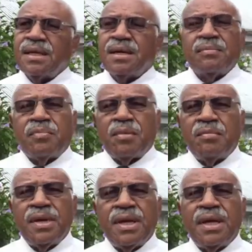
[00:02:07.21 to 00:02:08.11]
as
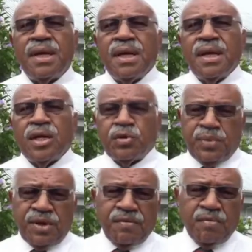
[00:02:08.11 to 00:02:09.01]
probably the
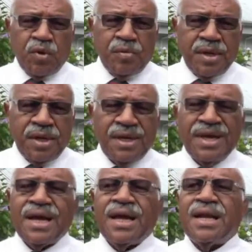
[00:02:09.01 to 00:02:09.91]
spur of the moment
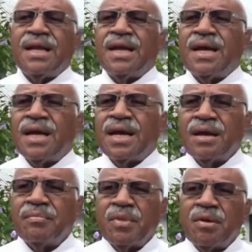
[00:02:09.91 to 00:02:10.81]
and
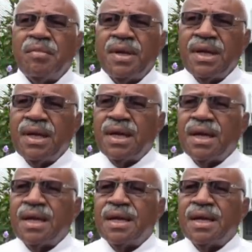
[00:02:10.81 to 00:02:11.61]
probably